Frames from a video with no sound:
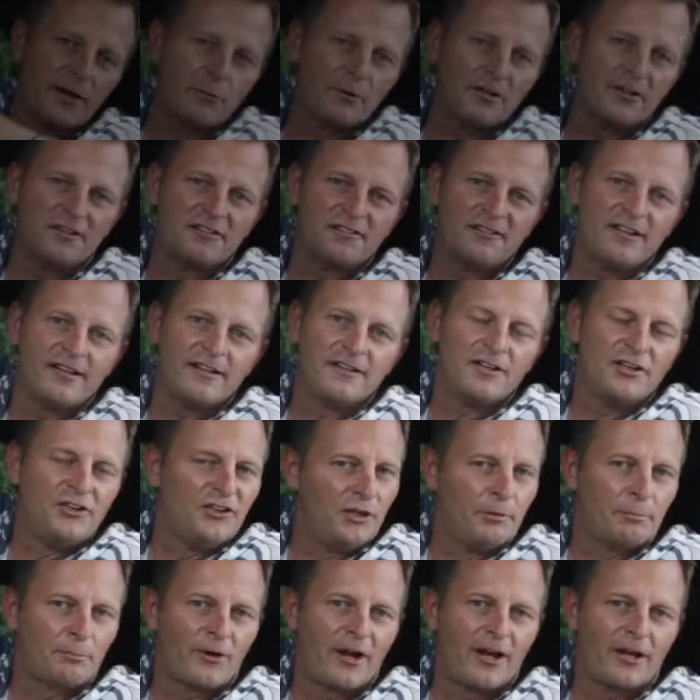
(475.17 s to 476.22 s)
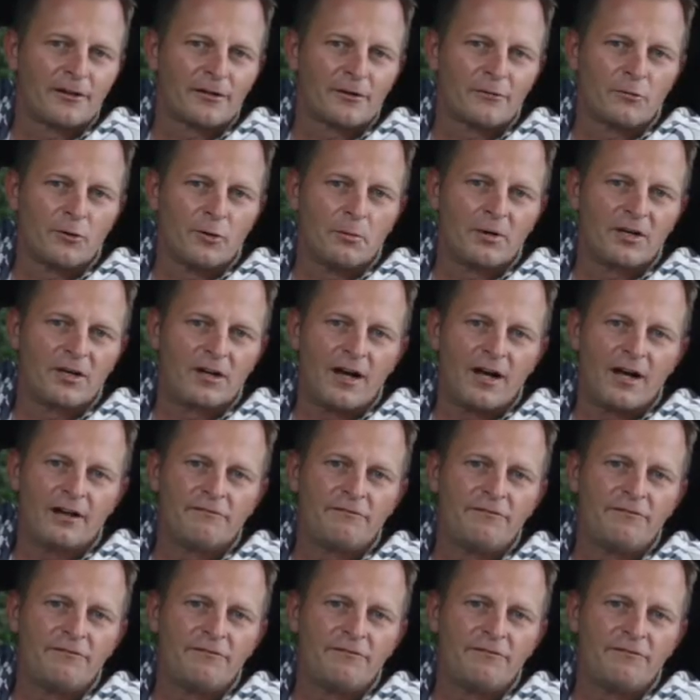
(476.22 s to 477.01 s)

what you see in the Jeep Wrangler Rubicon,